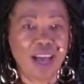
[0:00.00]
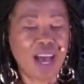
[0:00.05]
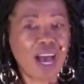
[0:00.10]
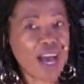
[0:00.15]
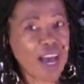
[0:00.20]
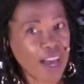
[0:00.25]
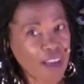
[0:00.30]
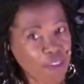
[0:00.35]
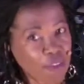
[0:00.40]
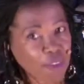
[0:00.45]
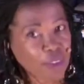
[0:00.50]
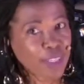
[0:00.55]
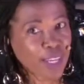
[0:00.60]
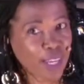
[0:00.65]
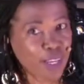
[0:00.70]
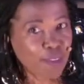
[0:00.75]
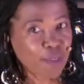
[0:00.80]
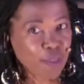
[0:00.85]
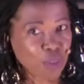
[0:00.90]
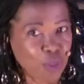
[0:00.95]
I
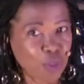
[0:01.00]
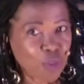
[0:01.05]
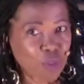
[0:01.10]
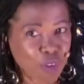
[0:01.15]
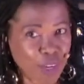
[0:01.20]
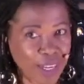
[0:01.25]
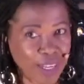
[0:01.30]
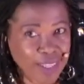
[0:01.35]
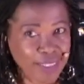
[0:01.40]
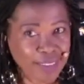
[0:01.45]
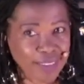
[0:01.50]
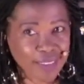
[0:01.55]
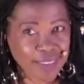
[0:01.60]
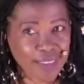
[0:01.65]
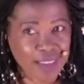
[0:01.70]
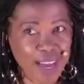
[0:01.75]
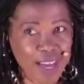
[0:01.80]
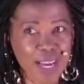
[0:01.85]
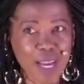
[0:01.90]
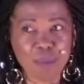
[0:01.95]
forgave you, right?
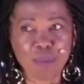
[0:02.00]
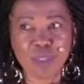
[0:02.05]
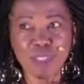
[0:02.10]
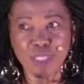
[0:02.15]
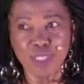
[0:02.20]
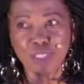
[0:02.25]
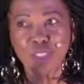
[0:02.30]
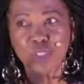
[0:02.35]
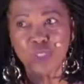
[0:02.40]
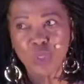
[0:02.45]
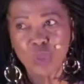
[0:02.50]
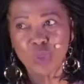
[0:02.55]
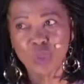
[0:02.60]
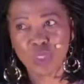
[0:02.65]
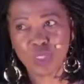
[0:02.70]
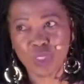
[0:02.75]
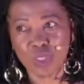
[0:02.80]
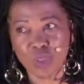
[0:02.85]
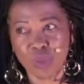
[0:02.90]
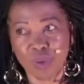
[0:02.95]
And I'm still
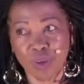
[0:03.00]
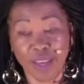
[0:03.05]
using you.